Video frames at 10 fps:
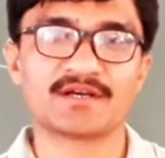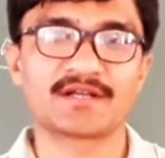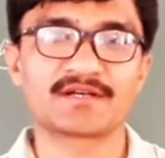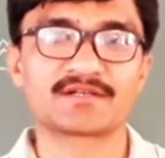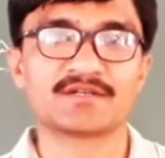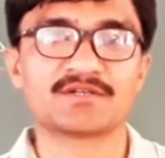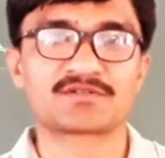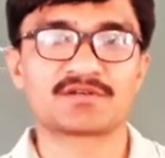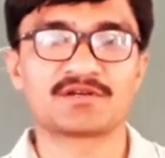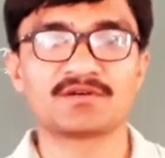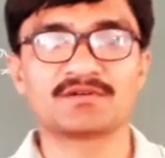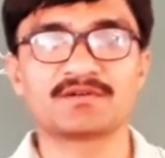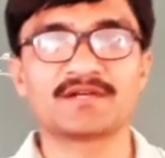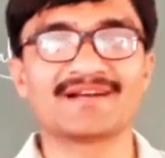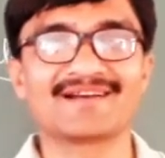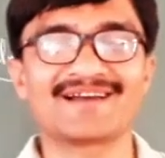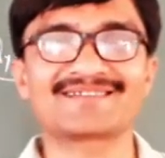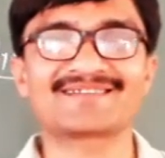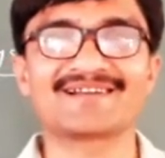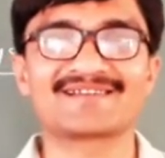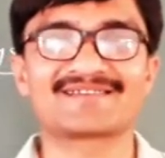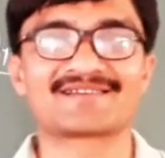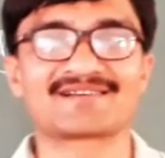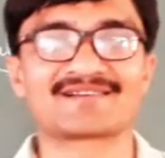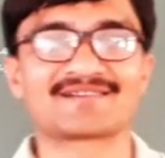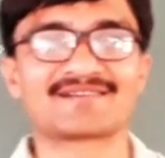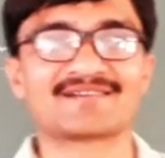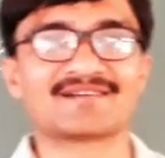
Right? So, in last lecture,